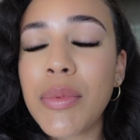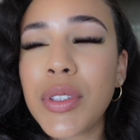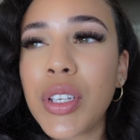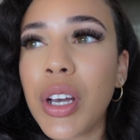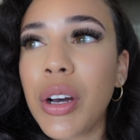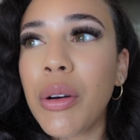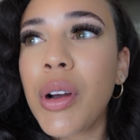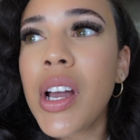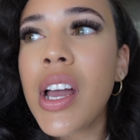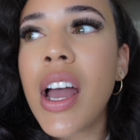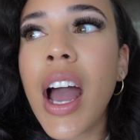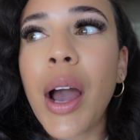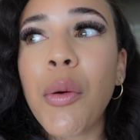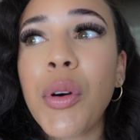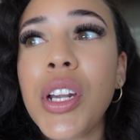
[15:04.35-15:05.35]
So
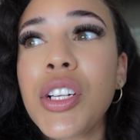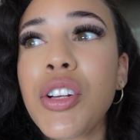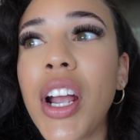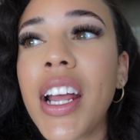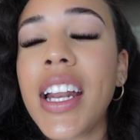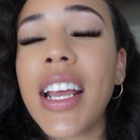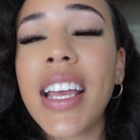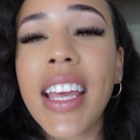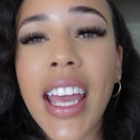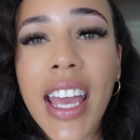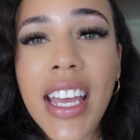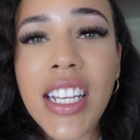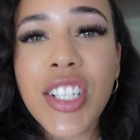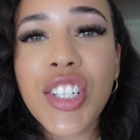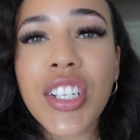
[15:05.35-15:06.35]
I want to try it
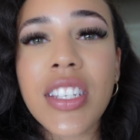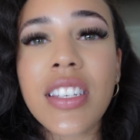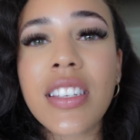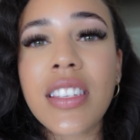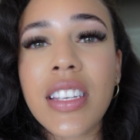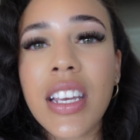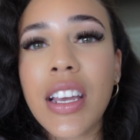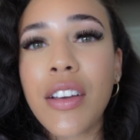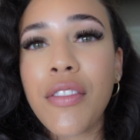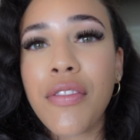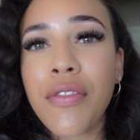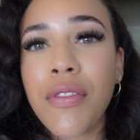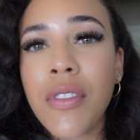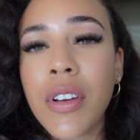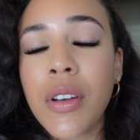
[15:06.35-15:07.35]
again just to see
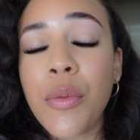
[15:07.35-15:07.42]
if